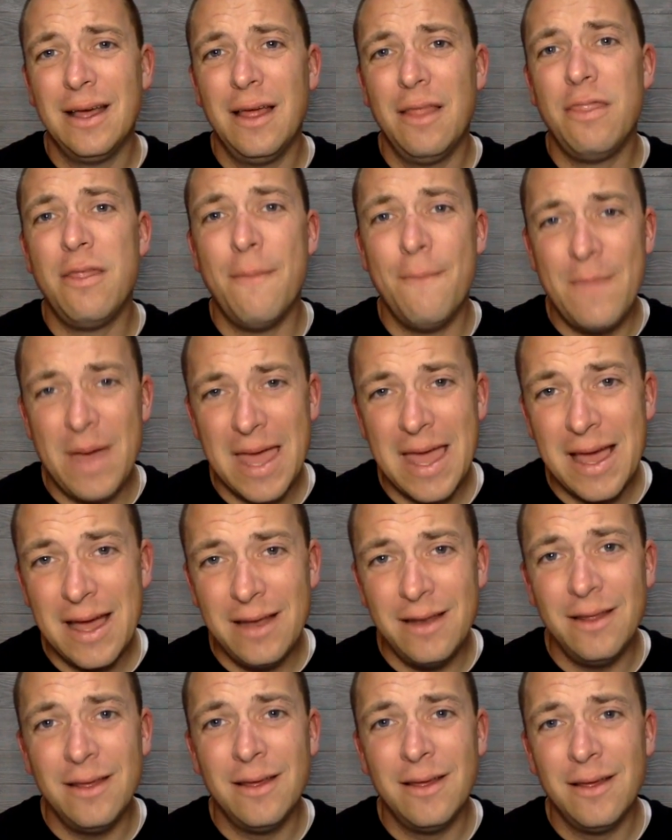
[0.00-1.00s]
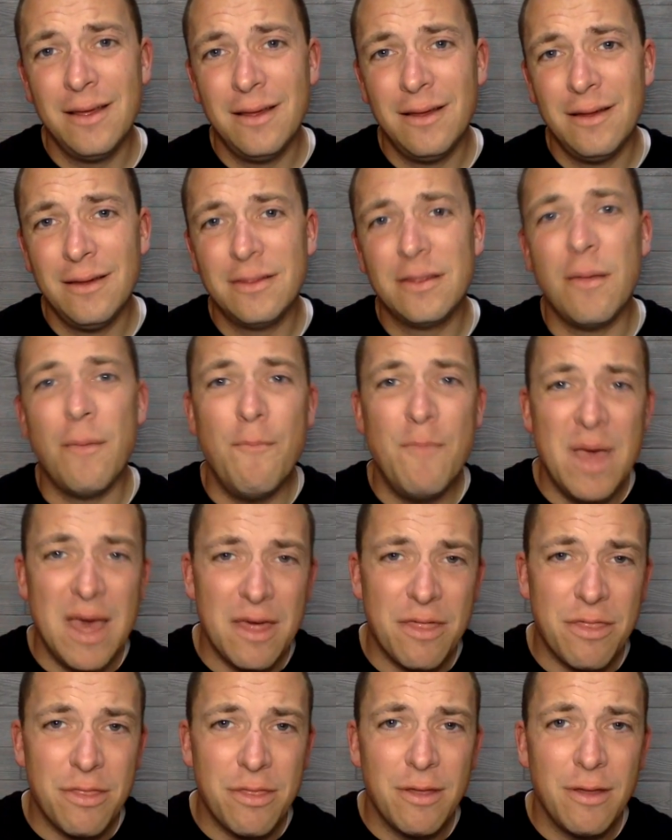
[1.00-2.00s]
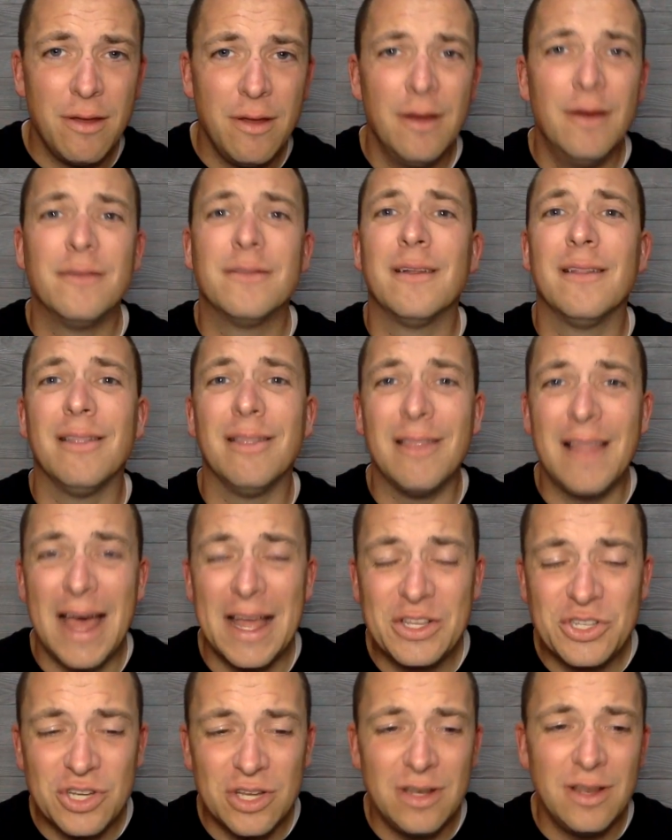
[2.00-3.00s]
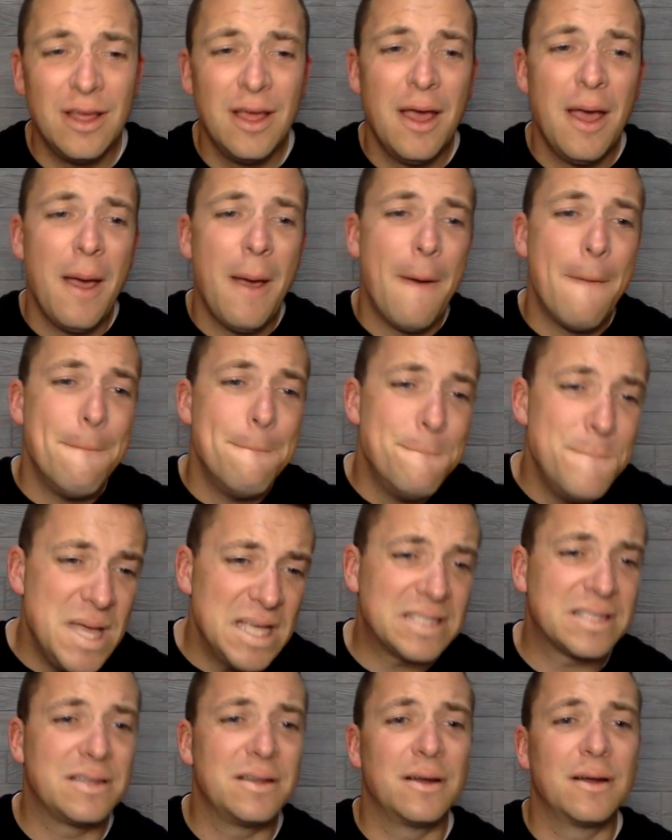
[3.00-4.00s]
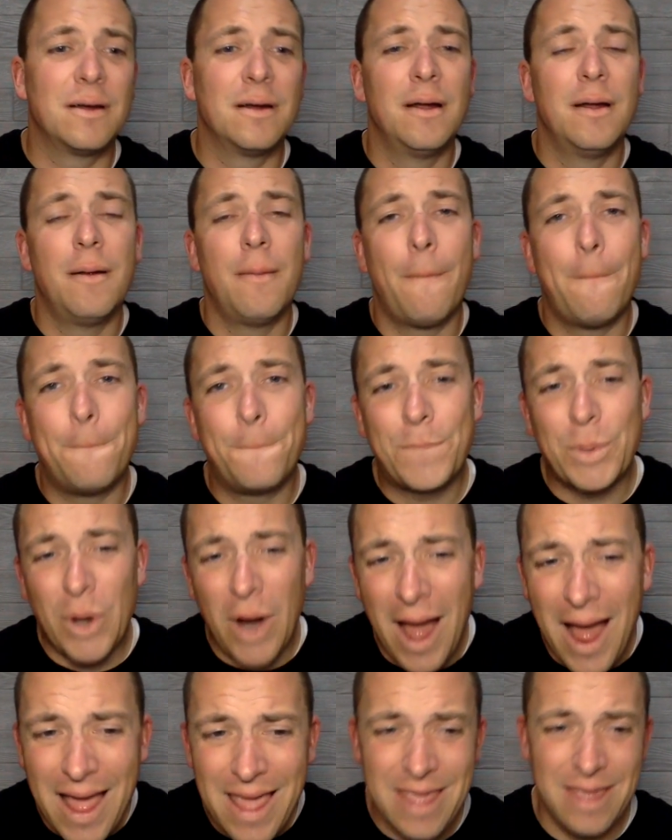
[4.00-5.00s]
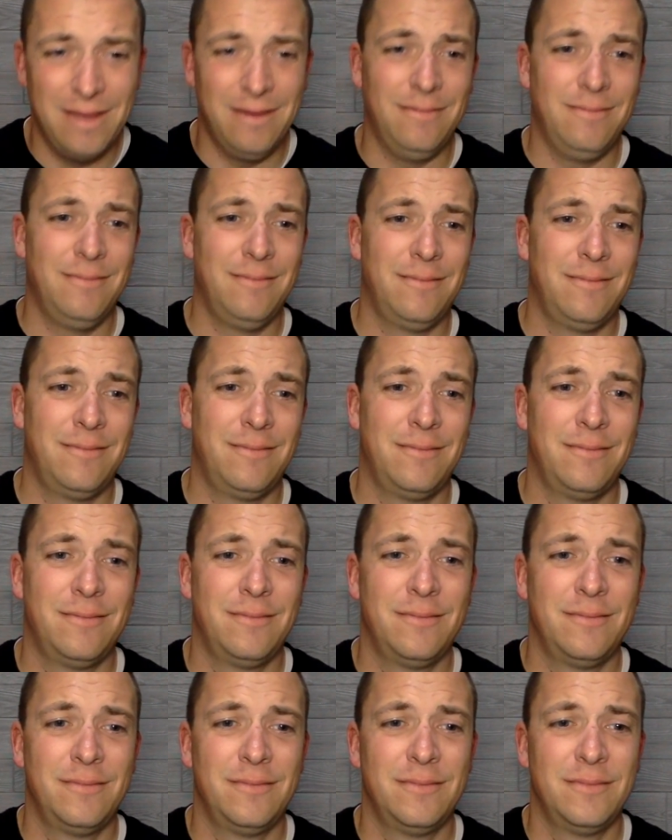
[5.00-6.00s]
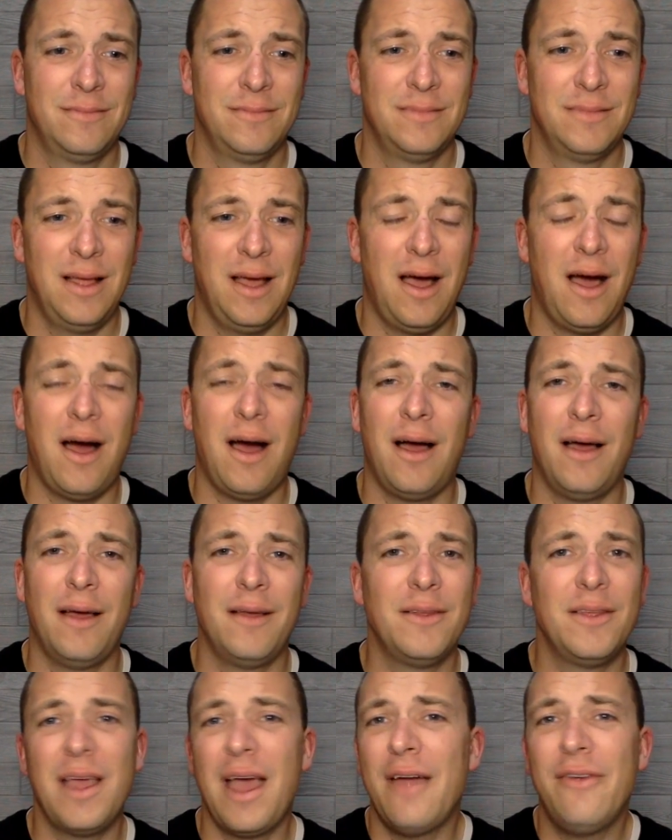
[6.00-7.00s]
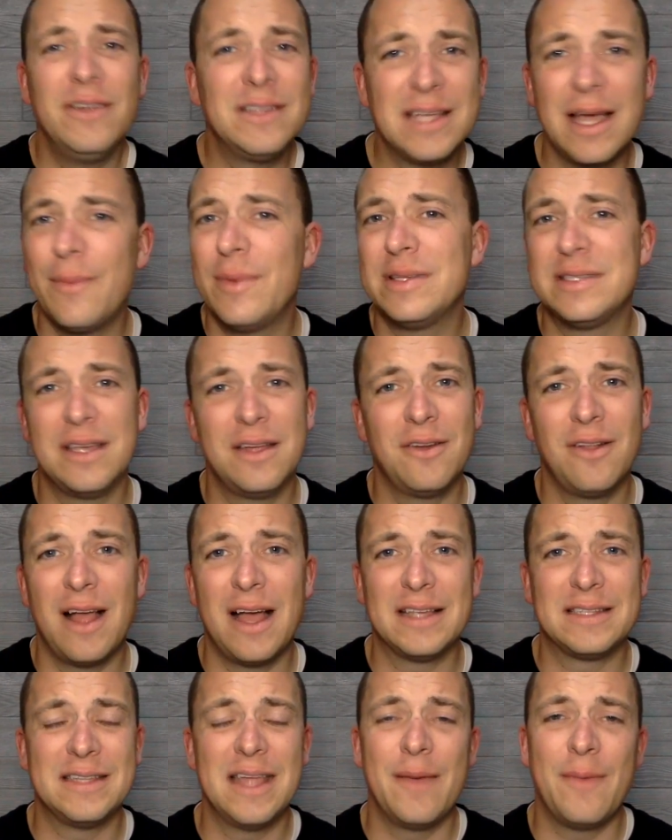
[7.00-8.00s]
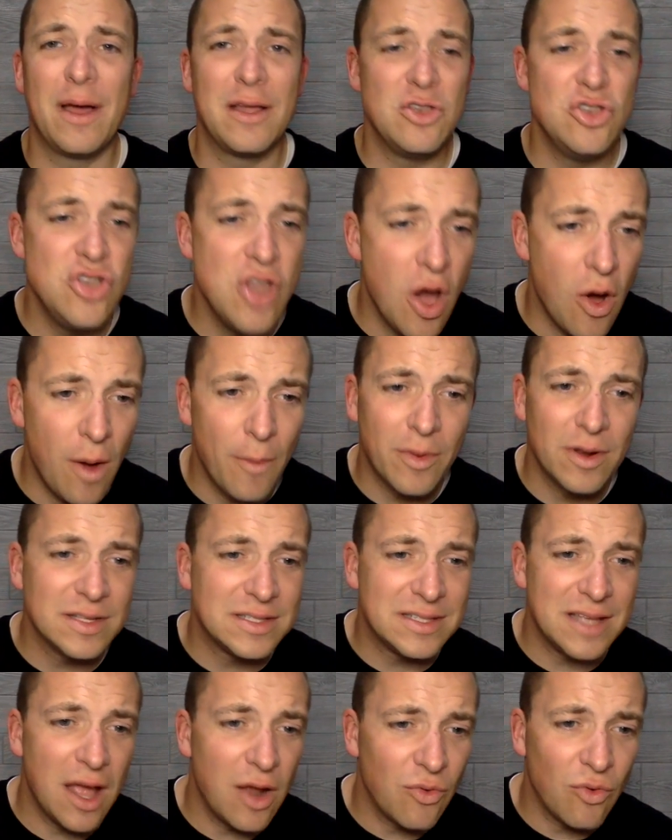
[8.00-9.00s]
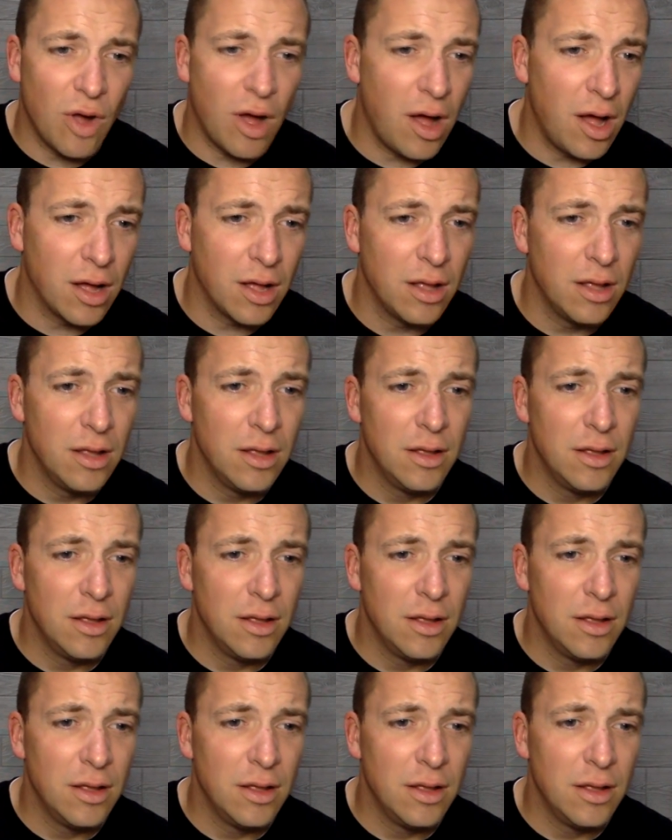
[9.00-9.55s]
the man, the myth, the legend, Mr. Brian uh, every time I say your last name, I know I'm going to say it wrong.